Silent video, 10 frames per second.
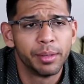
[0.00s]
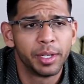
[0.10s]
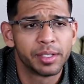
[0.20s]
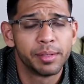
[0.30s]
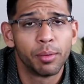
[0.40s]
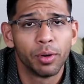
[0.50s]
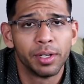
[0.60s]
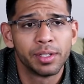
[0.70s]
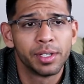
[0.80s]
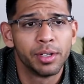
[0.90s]
because it's
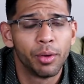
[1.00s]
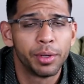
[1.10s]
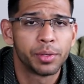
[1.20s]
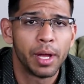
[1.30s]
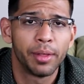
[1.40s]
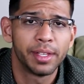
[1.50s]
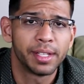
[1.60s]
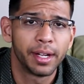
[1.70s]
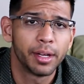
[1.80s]
important to know how they stack